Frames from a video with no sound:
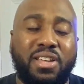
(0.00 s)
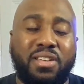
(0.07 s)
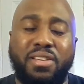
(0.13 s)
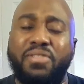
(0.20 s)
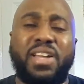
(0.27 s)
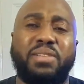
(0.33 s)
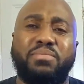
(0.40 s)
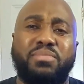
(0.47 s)

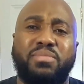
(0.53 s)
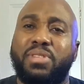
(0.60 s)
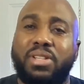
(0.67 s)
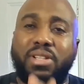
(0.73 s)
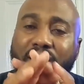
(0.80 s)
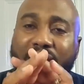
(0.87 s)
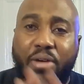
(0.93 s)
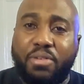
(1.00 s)
You got
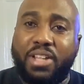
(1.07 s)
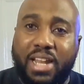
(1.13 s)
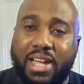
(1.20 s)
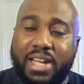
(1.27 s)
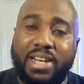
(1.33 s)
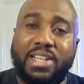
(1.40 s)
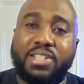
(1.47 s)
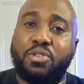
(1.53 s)
louder
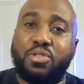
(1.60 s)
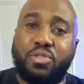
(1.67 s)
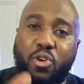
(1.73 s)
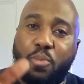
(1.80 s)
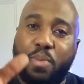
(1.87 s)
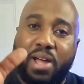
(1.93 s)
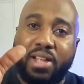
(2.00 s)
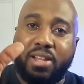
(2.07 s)
light. Let's go talk
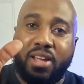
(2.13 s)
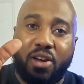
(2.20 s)
about the